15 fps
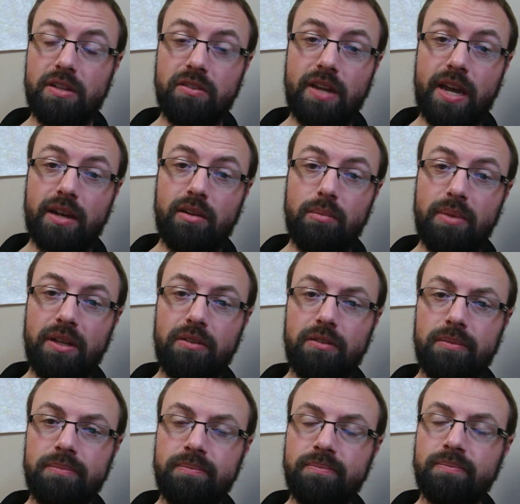entanglement.
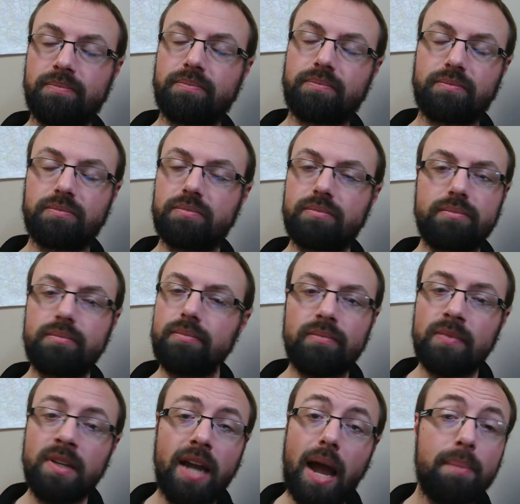
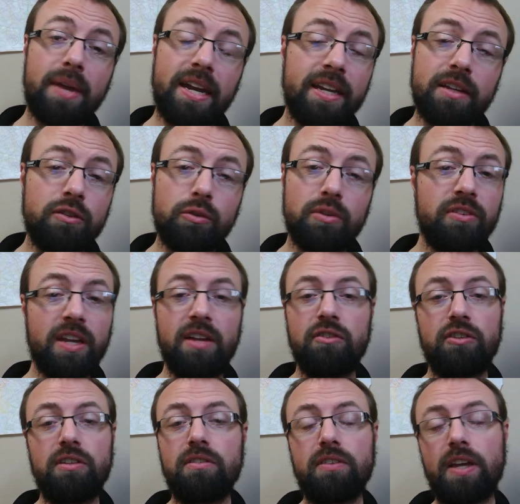I'm getting into a
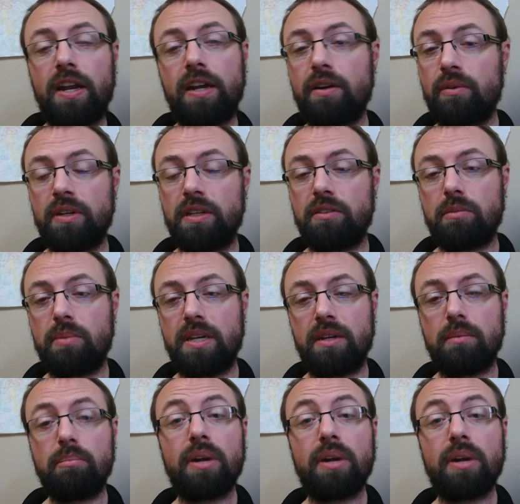tangent that I don't need to be in.